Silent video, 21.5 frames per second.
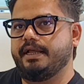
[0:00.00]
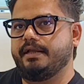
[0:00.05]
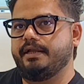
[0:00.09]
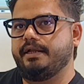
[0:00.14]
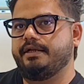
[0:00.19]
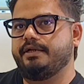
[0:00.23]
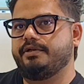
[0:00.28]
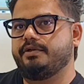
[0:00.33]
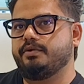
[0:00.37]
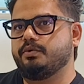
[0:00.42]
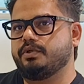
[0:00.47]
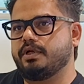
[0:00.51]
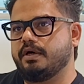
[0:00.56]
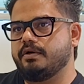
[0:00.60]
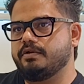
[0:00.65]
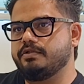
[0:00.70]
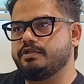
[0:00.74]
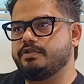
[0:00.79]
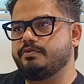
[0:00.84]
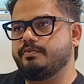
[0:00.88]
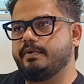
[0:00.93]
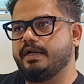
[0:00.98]
then in
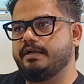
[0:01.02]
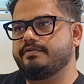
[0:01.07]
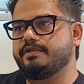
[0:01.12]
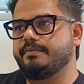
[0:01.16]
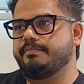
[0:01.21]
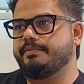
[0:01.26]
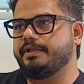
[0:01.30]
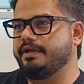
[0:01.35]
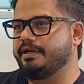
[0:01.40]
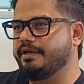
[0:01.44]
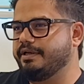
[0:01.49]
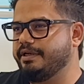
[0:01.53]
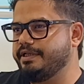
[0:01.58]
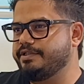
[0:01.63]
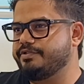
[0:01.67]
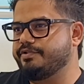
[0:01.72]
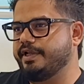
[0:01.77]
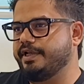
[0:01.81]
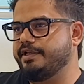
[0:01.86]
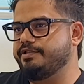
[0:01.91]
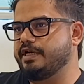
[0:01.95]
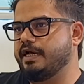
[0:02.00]
2012, something really
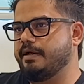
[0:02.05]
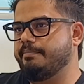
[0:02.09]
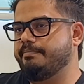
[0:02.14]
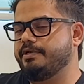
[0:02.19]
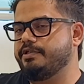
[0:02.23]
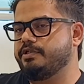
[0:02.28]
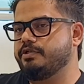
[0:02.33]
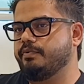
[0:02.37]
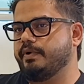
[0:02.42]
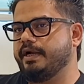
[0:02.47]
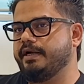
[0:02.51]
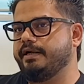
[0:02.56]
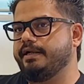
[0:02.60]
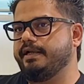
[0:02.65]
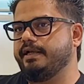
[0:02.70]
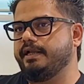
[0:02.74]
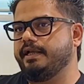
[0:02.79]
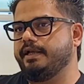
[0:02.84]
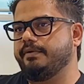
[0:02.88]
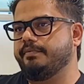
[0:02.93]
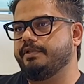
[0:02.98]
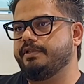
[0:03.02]
strange happened. So while
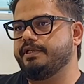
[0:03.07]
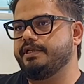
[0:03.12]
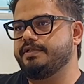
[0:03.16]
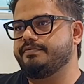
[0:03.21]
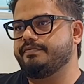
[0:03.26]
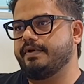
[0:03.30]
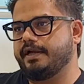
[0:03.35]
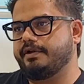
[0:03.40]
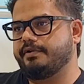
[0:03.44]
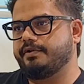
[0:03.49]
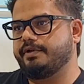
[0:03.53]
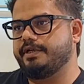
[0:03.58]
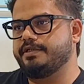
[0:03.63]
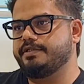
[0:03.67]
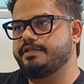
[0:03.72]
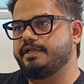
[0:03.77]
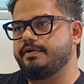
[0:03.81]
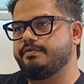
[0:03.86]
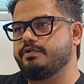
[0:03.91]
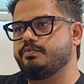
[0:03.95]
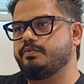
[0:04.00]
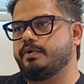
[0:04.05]
dealing with these factories,
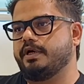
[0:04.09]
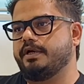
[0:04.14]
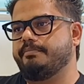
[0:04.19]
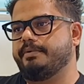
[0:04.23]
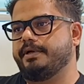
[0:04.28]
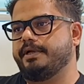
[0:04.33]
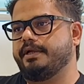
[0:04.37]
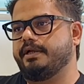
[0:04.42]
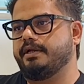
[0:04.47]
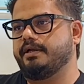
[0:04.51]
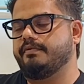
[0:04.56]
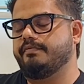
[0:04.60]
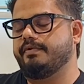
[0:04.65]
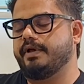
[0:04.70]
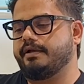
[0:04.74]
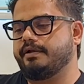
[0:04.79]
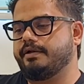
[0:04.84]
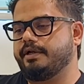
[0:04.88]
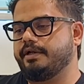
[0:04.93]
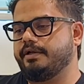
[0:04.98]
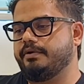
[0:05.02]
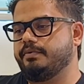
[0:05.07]
there was one particular
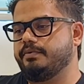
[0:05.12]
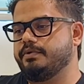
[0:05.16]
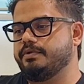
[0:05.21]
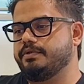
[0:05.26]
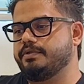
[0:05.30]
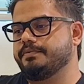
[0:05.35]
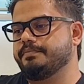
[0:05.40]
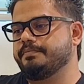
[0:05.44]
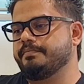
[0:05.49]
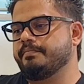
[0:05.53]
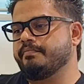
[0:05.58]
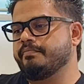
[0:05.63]
factory who was